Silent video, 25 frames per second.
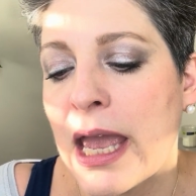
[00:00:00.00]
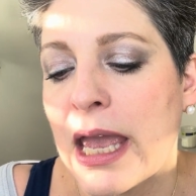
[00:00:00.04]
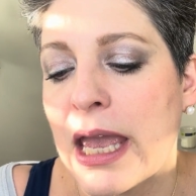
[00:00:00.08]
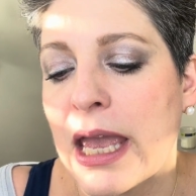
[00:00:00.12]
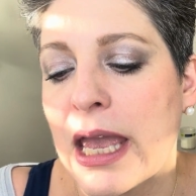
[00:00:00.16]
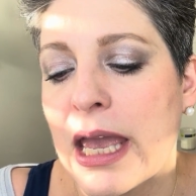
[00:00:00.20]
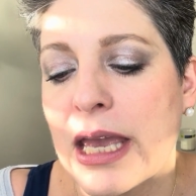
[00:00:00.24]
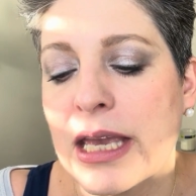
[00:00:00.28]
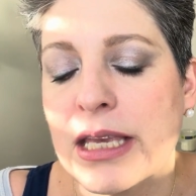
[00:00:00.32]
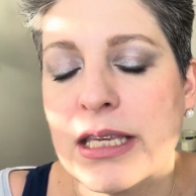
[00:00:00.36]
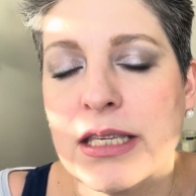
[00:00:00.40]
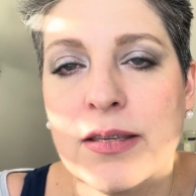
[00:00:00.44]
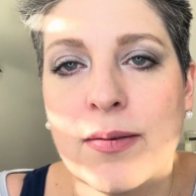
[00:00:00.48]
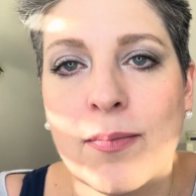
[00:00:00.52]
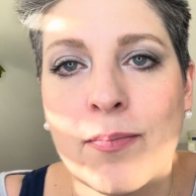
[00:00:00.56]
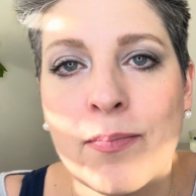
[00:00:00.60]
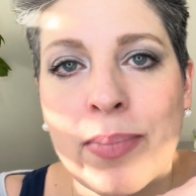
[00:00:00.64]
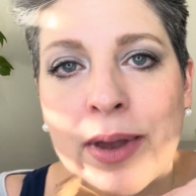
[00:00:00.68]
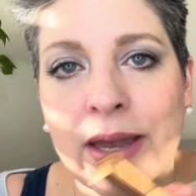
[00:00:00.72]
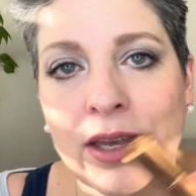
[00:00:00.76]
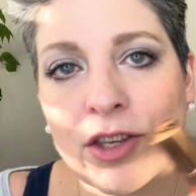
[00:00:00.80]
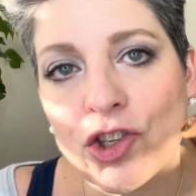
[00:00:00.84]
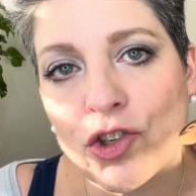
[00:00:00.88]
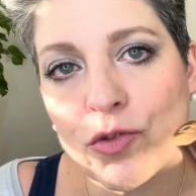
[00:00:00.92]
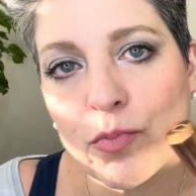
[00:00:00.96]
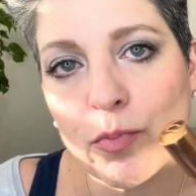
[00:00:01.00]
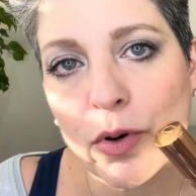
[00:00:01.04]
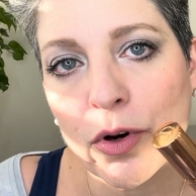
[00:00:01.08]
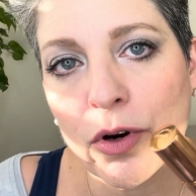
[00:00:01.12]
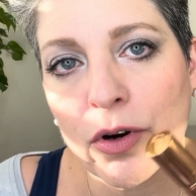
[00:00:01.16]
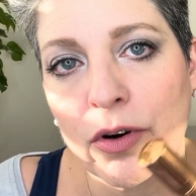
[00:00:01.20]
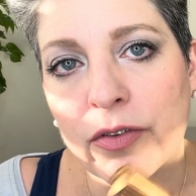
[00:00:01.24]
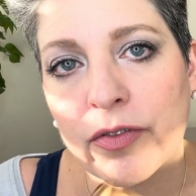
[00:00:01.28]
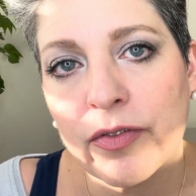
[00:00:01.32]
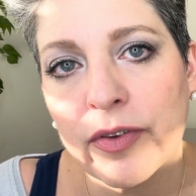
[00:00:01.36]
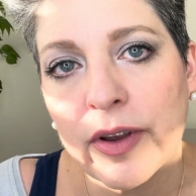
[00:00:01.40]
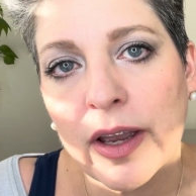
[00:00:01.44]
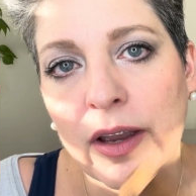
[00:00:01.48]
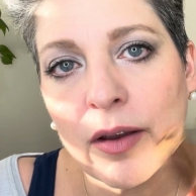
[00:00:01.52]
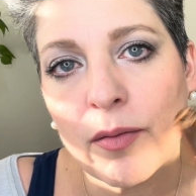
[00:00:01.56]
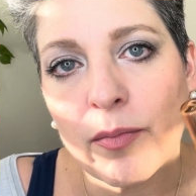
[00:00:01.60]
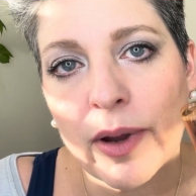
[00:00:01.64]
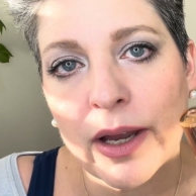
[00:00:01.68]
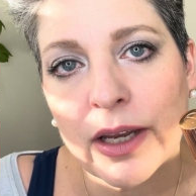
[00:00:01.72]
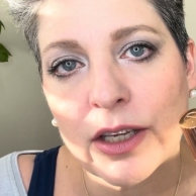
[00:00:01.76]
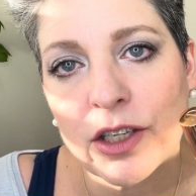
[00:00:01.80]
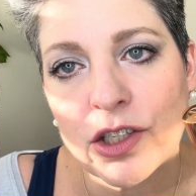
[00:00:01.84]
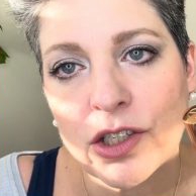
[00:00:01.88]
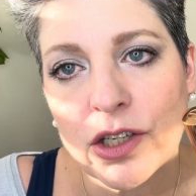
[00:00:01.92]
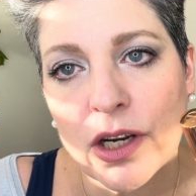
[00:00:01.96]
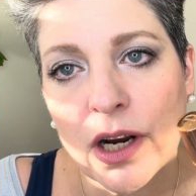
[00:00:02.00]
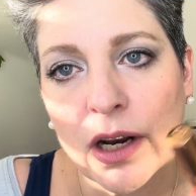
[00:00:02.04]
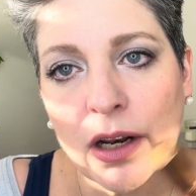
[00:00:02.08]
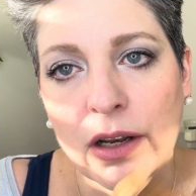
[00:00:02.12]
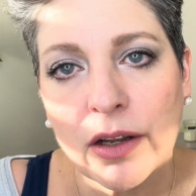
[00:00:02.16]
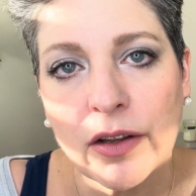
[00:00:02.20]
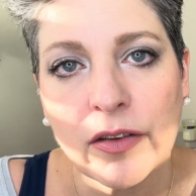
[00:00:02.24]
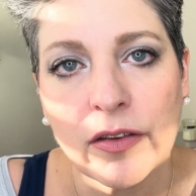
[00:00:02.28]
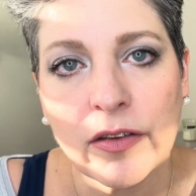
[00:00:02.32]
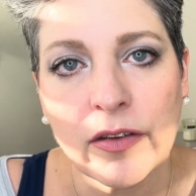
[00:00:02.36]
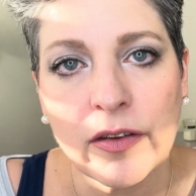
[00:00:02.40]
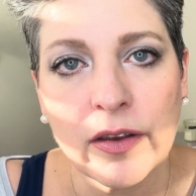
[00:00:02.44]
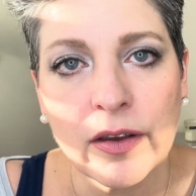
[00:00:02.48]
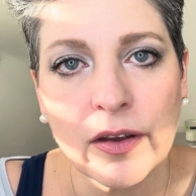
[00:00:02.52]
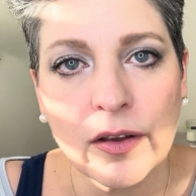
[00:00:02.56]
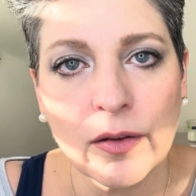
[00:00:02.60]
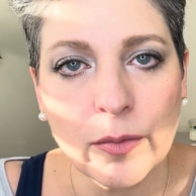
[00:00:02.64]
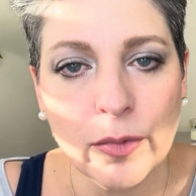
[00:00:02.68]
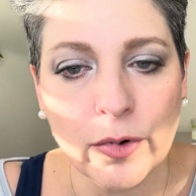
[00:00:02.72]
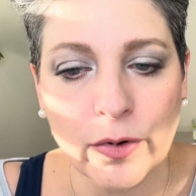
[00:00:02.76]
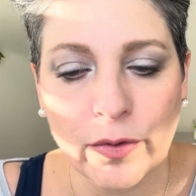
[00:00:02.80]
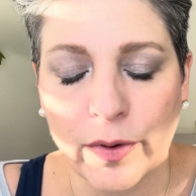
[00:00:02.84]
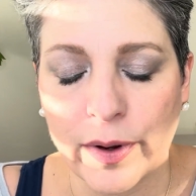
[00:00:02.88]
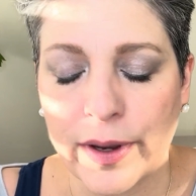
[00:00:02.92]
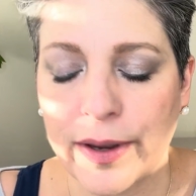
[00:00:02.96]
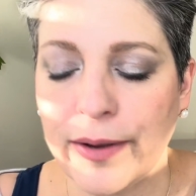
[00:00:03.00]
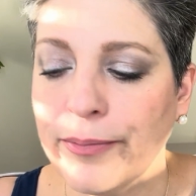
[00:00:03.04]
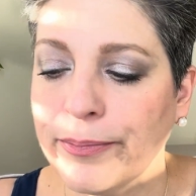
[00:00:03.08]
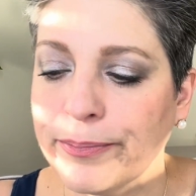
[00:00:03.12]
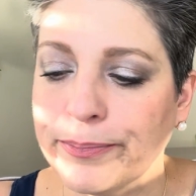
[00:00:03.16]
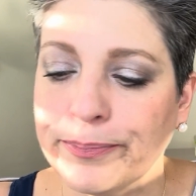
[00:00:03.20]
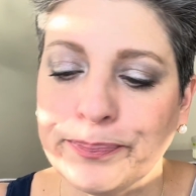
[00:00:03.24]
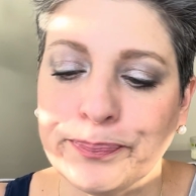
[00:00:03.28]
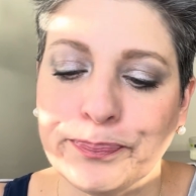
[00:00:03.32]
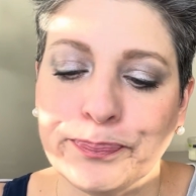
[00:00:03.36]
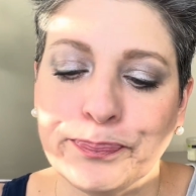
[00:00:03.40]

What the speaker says: is Bitch Perfect by Charlotte Tilbury.